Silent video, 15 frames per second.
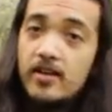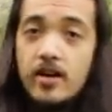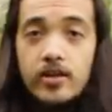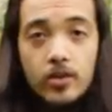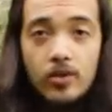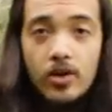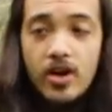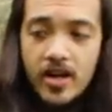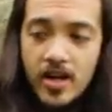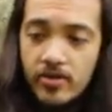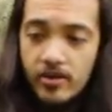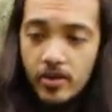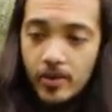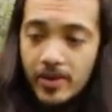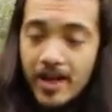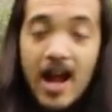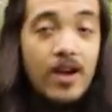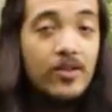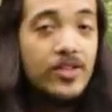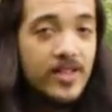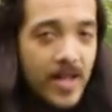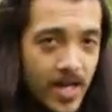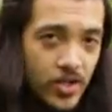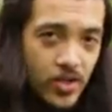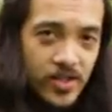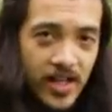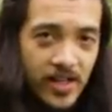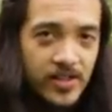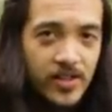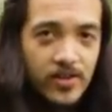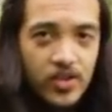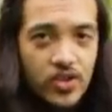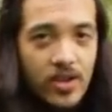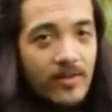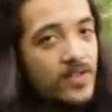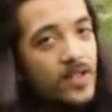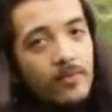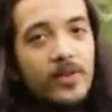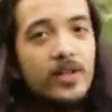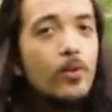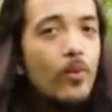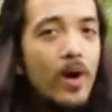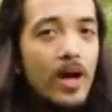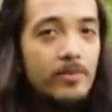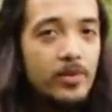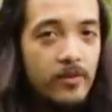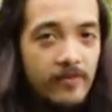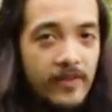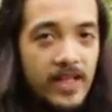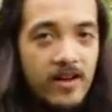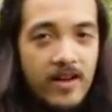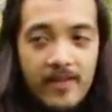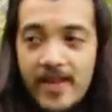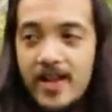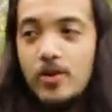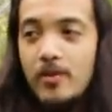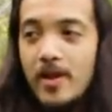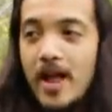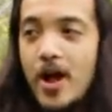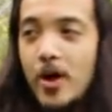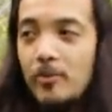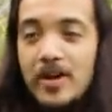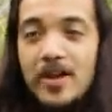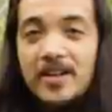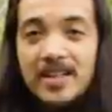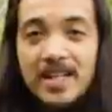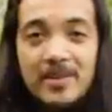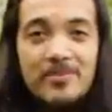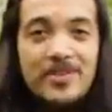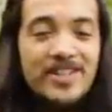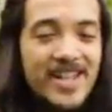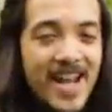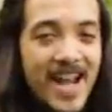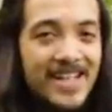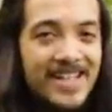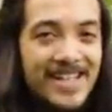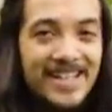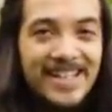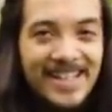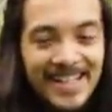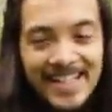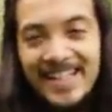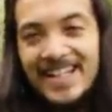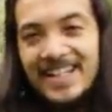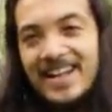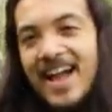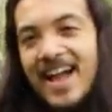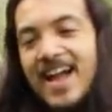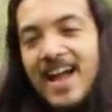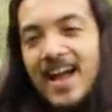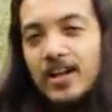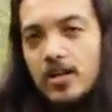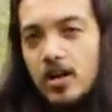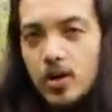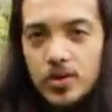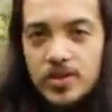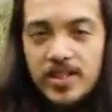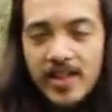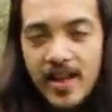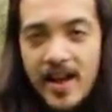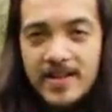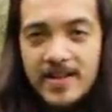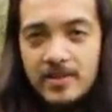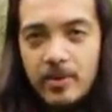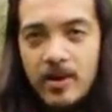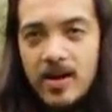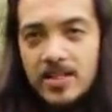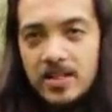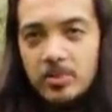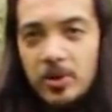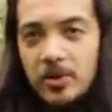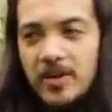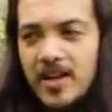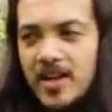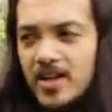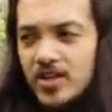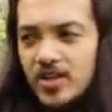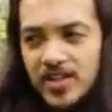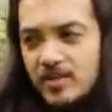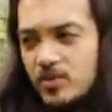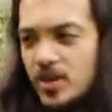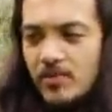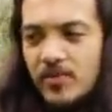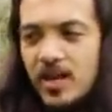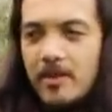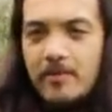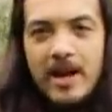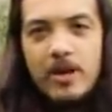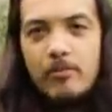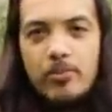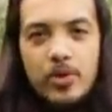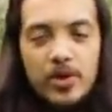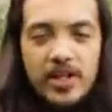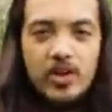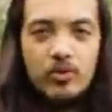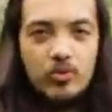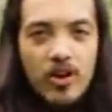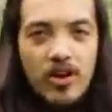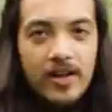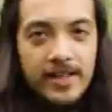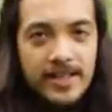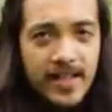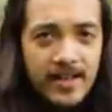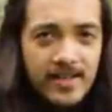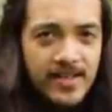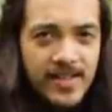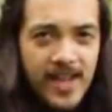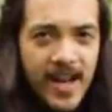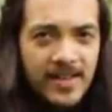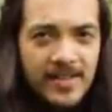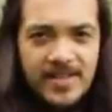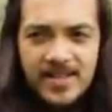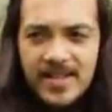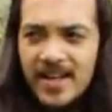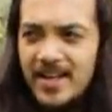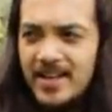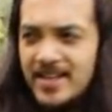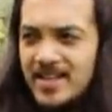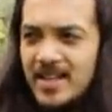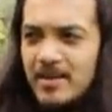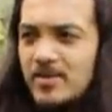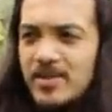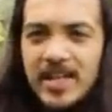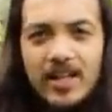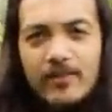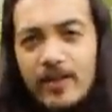another rug and throw it outside your tent so that you have something to wipe your feet on. That'll help keep the tent as clean and cozy as possible. Just something about putting rugs in tents, it seems like a